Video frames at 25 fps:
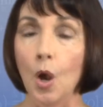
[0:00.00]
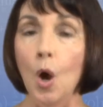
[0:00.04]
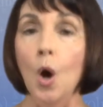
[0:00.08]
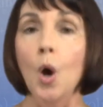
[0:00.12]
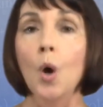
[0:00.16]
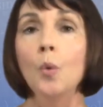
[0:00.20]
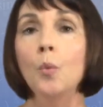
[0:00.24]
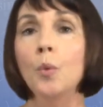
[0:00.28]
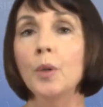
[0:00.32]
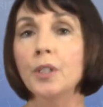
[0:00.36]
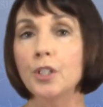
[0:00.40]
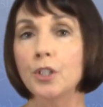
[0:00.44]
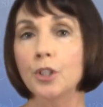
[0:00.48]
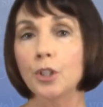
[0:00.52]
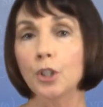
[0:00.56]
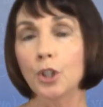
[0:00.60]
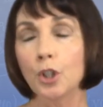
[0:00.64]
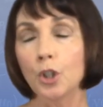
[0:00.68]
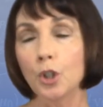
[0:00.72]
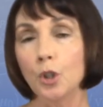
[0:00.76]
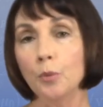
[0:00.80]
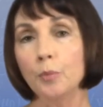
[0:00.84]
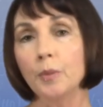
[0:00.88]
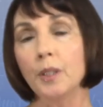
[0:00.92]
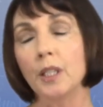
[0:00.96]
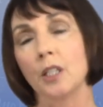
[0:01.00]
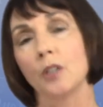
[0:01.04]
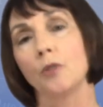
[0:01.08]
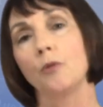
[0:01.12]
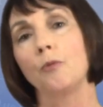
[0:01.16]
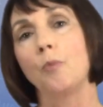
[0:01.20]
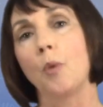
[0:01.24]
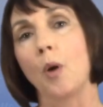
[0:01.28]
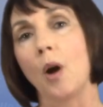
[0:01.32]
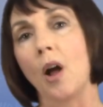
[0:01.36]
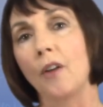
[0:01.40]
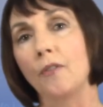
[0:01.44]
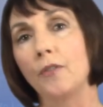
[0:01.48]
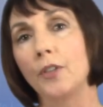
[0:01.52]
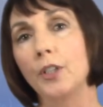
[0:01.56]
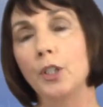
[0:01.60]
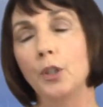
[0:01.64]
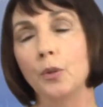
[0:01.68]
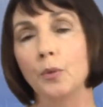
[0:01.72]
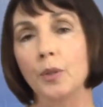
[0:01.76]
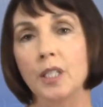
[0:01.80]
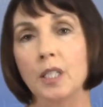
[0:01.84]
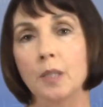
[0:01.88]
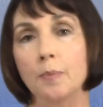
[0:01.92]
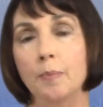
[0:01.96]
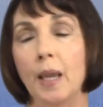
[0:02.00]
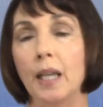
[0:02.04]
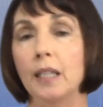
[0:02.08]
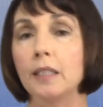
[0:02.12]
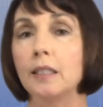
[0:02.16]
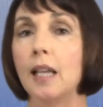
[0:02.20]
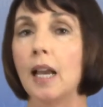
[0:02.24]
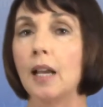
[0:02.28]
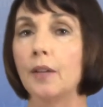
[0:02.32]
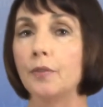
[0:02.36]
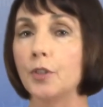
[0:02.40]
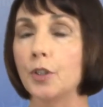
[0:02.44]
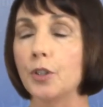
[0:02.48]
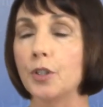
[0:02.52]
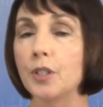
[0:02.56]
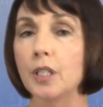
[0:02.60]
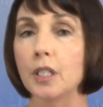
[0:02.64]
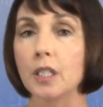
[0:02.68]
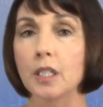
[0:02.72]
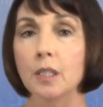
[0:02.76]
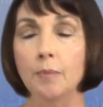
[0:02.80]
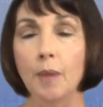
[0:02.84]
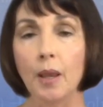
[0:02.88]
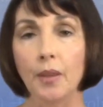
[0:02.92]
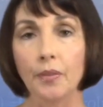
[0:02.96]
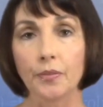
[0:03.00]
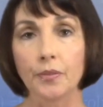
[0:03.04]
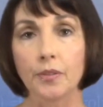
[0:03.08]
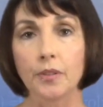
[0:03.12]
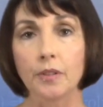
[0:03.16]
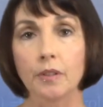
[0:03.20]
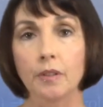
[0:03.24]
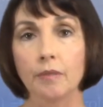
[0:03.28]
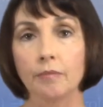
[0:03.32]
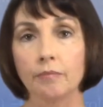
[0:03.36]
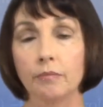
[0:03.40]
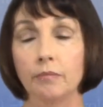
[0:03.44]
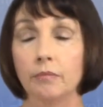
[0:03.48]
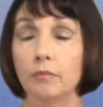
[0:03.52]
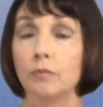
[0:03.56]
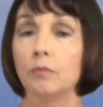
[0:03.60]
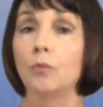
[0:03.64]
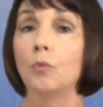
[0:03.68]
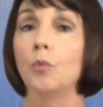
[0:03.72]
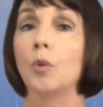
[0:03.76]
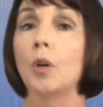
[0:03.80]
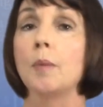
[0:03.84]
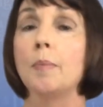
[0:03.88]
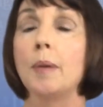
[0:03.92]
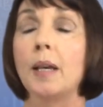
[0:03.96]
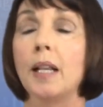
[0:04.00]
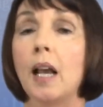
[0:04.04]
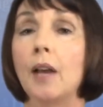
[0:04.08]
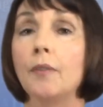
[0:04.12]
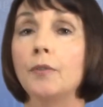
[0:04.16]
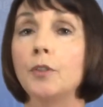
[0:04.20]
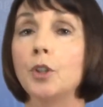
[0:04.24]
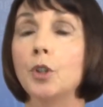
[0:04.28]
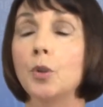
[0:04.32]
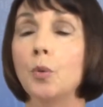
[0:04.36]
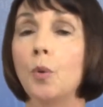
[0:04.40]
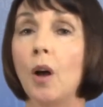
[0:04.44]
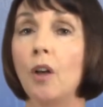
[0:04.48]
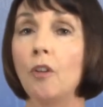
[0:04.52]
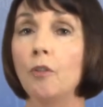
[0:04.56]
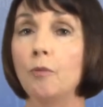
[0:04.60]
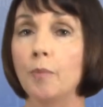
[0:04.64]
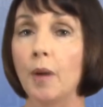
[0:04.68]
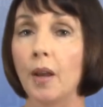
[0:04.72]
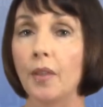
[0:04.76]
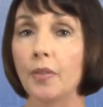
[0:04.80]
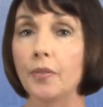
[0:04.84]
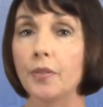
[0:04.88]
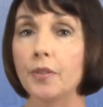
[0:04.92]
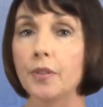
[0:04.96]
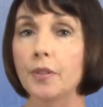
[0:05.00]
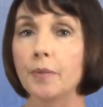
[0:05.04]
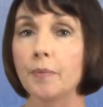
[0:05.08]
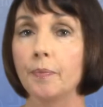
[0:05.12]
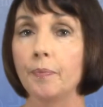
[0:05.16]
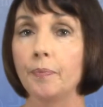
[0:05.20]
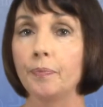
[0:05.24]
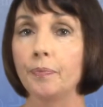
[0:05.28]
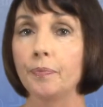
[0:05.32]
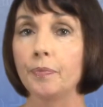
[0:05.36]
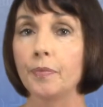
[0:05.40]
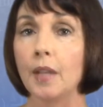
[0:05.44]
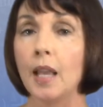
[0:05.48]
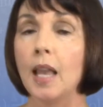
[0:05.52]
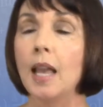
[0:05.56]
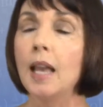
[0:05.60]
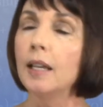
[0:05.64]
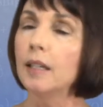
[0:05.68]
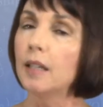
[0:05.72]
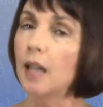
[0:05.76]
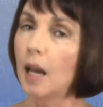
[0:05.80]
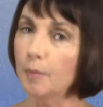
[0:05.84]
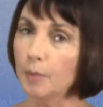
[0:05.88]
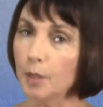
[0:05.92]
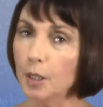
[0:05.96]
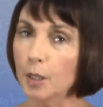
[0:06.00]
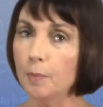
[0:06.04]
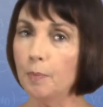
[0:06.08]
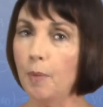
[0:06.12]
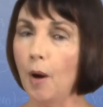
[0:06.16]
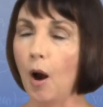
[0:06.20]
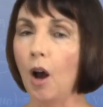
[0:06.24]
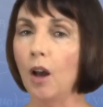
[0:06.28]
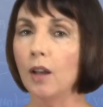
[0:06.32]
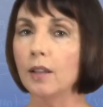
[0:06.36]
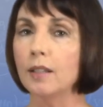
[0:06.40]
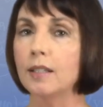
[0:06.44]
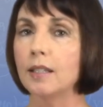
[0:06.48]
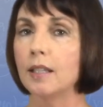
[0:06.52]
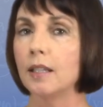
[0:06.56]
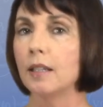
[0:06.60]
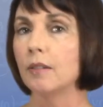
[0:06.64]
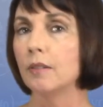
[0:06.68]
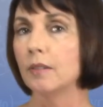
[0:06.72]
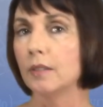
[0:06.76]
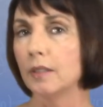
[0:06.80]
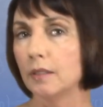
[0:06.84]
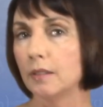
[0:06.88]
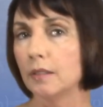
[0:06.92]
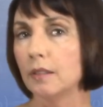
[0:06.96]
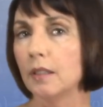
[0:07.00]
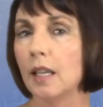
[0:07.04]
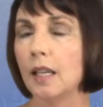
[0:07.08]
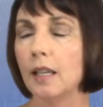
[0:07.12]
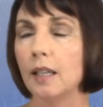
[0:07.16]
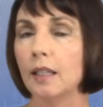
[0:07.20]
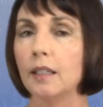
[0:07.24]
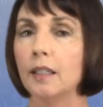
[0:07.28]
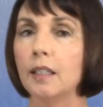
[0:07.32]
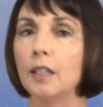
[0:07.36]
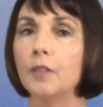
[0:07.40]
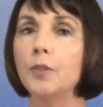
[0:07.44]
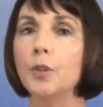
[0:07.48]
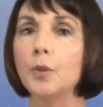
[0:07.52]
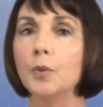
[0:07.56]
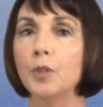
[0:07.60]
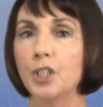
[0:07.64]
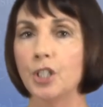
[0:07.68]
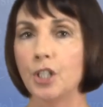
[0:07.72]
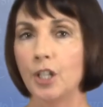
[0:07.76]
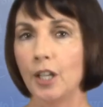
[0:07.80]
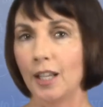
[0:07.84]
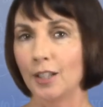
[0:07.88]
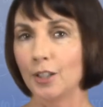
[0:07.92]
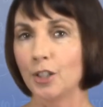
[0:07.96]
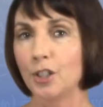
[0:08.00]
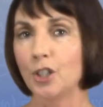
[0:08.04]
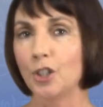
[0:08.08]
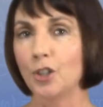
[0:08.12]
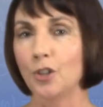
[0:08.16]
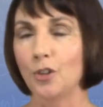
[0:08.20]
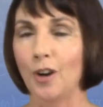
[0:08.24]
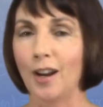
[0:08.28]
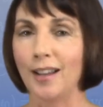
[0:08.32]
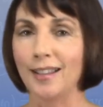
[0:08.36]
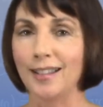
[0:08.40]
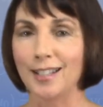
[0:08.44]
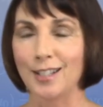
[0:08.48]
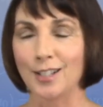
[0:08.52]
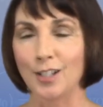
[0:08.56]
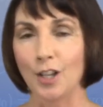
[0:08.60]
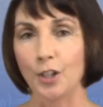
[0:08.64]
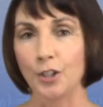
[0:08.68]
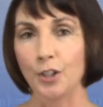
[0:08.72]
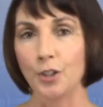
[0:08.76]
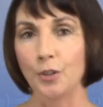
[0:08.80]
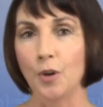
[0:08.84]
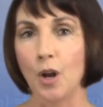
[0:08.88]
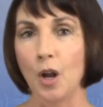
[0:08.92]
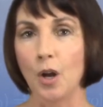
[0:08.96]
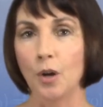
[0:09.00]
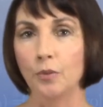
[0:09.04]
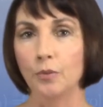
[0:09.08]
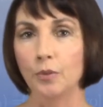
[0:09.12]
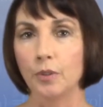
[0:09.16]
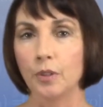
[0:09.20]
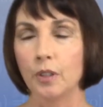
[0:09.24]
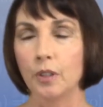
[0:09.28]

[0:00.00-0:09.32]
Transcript: What's the cumulative profit you expect after 6 months? What about after 12 months? Now, I'm going to pause here and give you a chance to try this on your own.